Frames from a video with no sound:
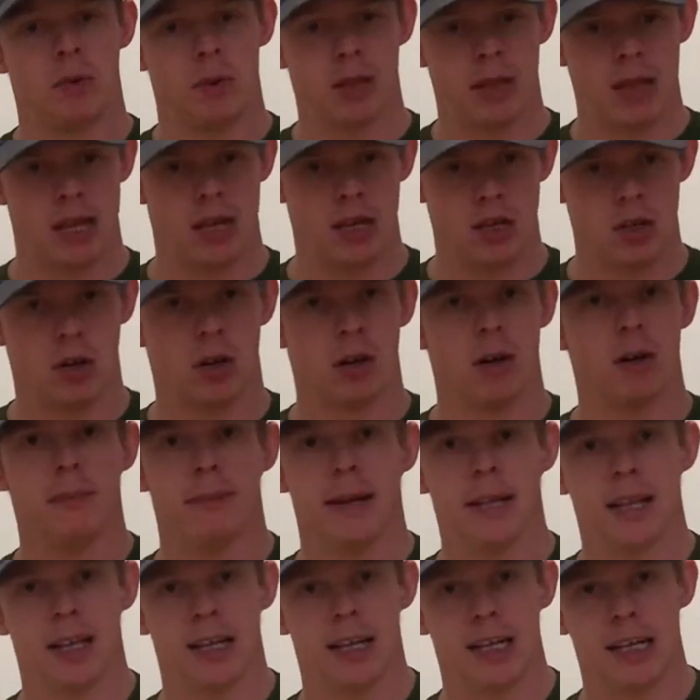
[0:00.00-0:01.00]
within your
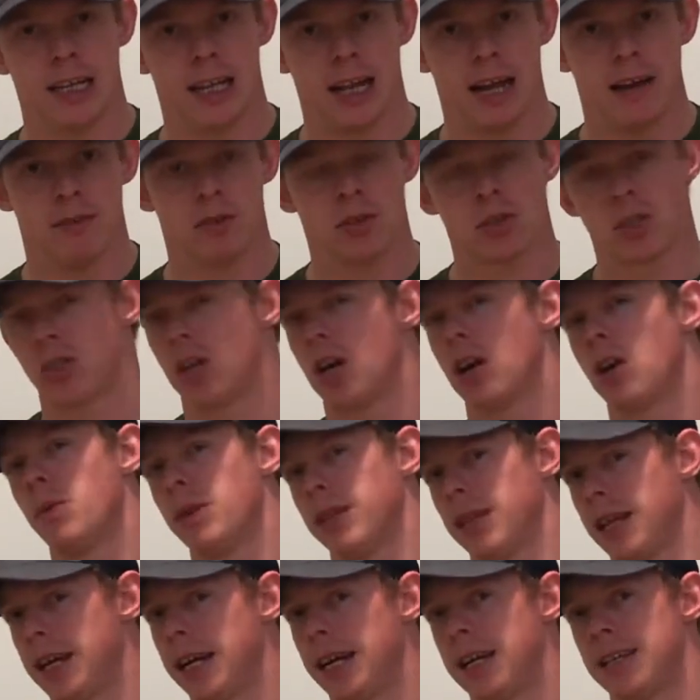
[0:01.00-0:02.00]
ability level. Start
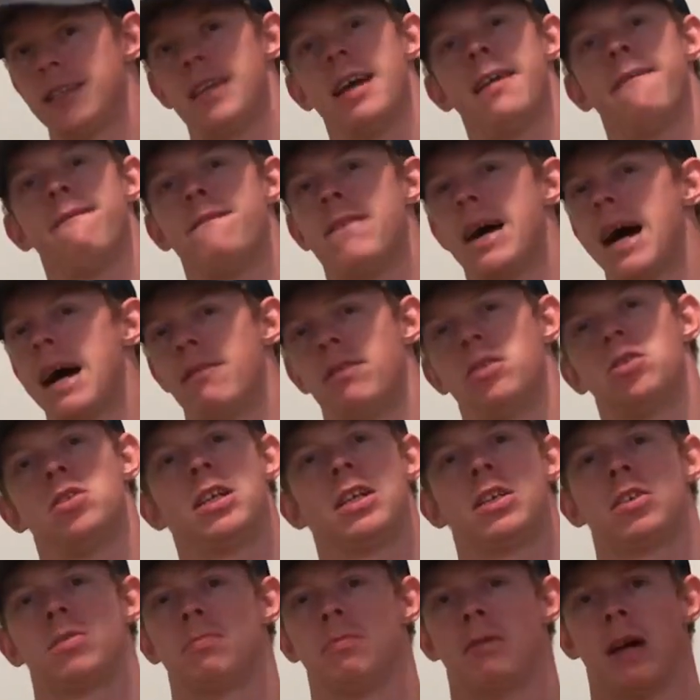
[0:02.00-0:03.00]
with, like I said, 5 or
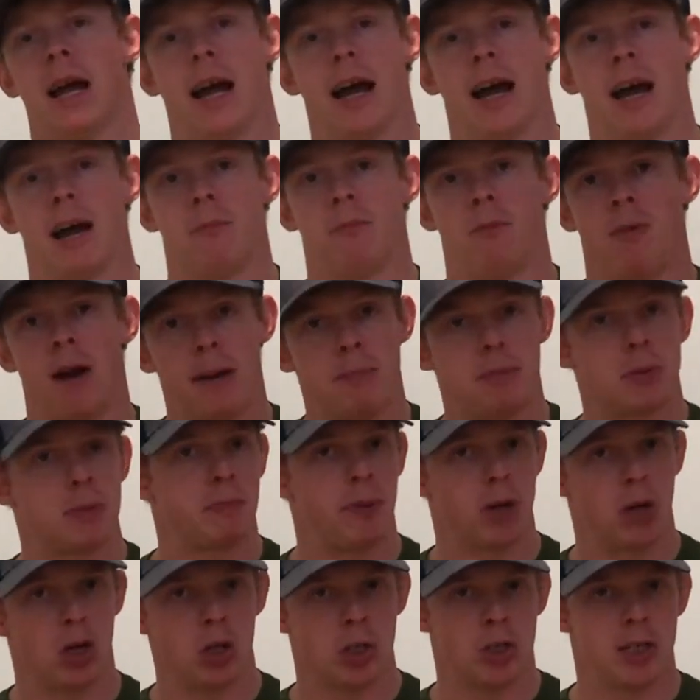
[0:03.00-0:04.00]
6 reps
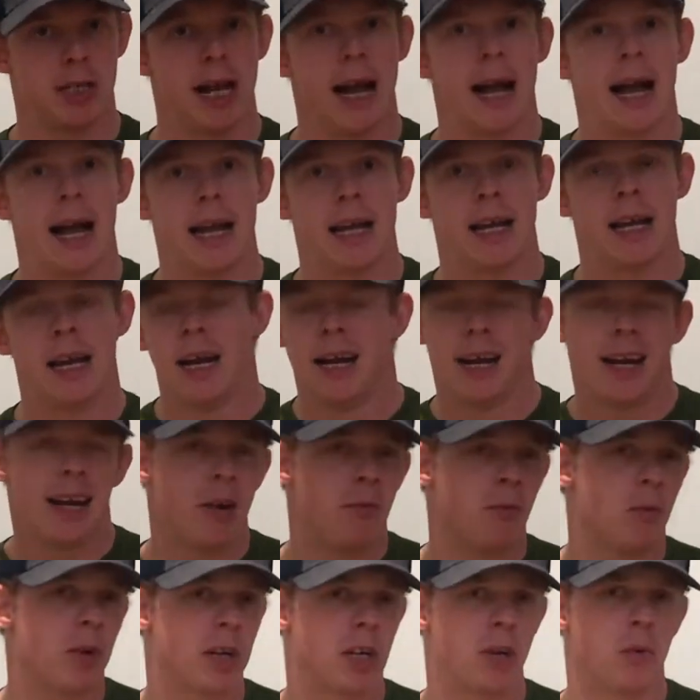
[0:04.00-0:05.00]
per side
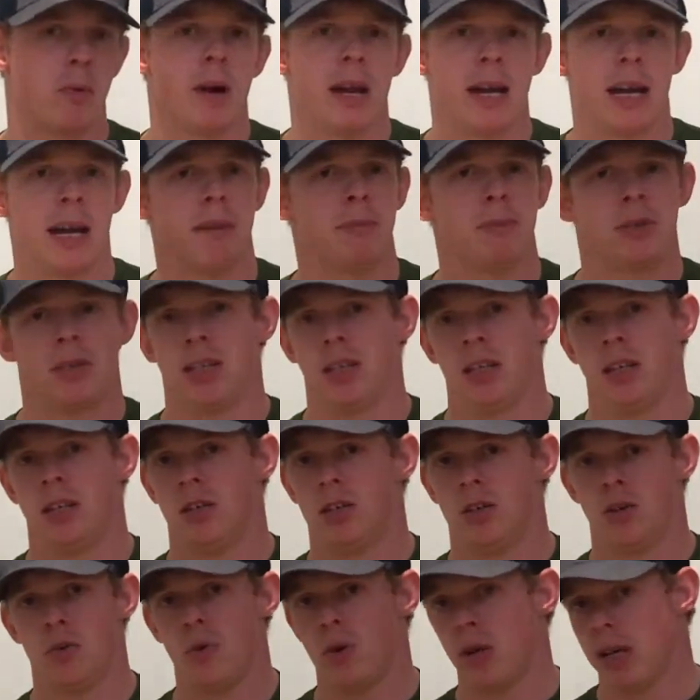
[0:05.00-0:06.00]
and work your way up till
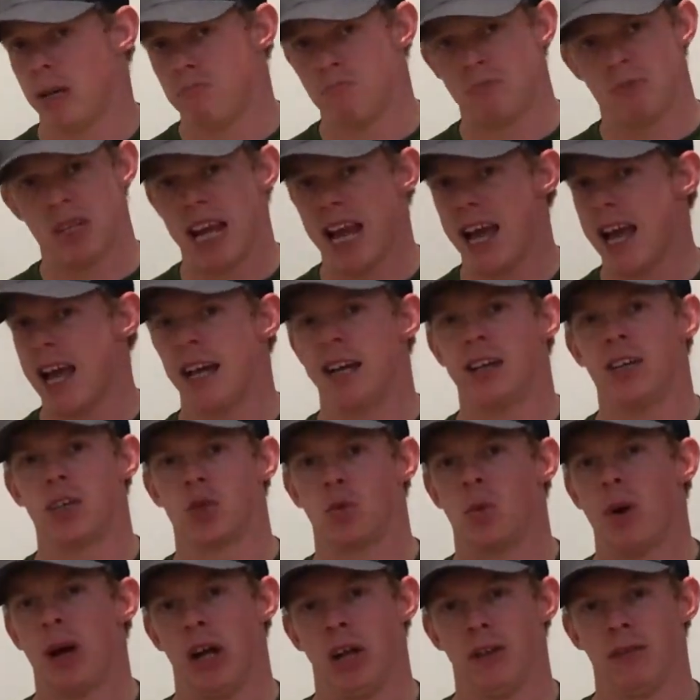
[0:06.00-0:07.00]
you're doing 10 or
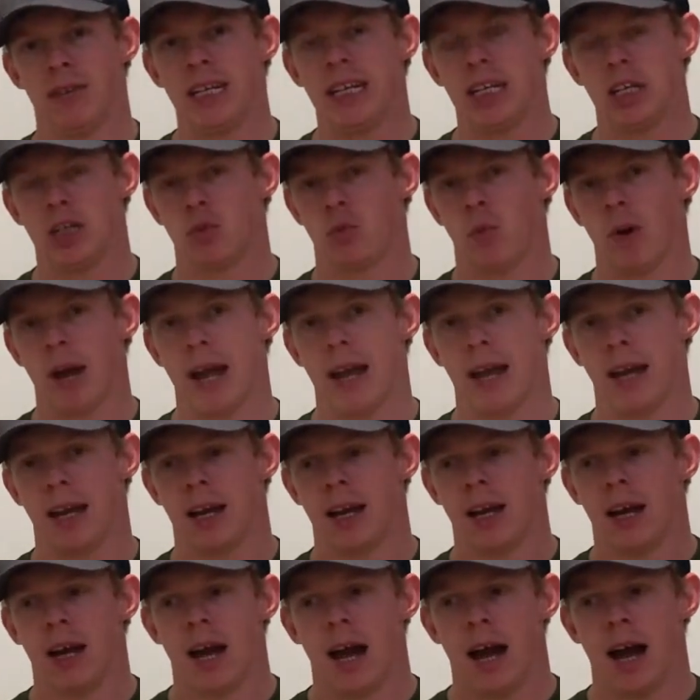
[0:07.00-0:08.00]
12 each way.
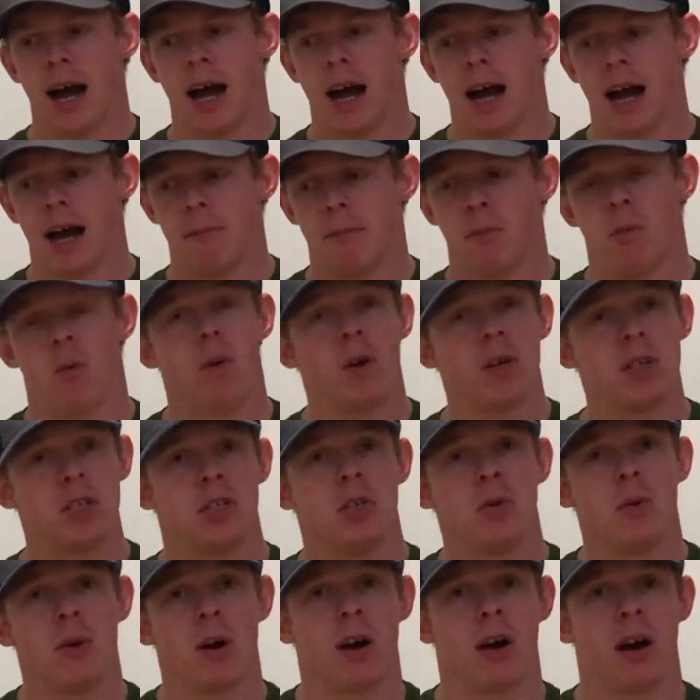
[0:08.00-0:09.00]

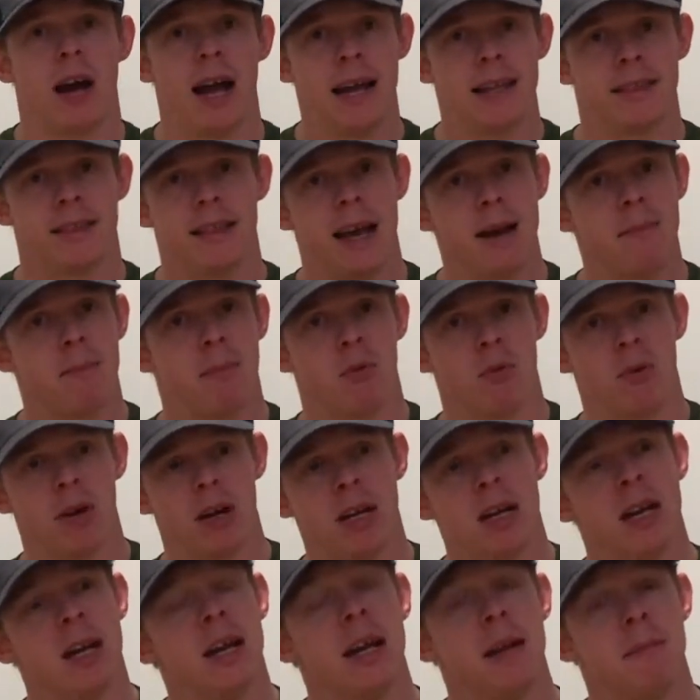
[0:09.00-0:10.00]
Once you are at that
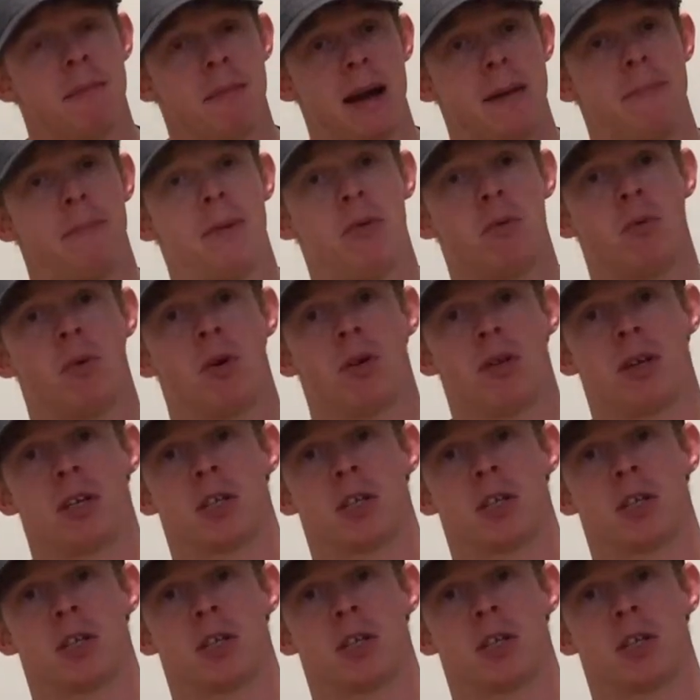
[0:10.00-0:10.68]
point, it might be worth